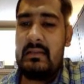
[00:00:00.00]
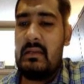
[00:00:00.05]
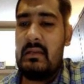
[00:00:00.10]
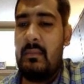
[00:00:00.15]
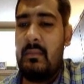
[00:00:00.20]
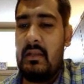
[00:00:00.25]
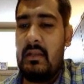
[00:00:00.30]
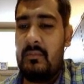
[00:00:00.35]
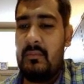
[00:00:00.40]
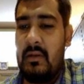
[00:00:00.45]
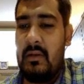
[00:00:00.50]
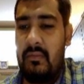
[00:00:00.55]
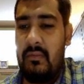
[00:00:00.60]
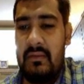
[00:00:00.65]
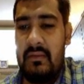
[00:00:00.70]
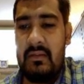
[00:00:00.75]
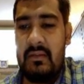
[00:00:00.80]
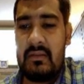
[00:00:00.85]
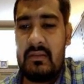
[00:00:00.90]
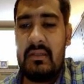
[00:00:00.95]
limit is
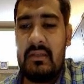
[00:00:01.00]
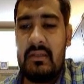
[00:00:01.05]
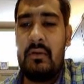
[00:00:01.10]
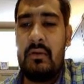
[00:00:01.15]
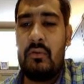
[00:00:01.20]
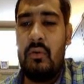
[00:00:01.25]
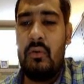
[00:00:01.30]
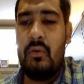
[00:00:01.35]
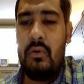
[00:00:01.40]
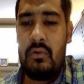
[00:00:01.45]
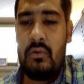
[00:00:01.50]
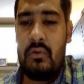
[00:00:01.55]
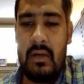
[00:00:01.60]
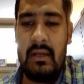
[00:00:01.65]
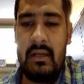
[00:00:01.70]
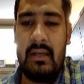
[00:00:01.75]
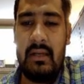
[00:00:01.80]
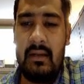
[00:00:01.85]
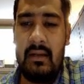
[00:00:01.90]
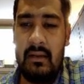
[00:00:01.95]
between 16 to
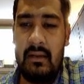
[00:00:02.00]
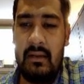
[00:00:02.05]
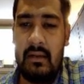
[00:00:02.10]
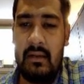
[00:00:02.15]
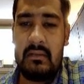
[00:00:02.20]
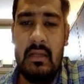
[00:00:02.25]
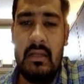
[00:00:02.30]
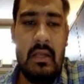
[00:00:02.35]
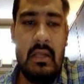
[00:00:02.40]
28 years.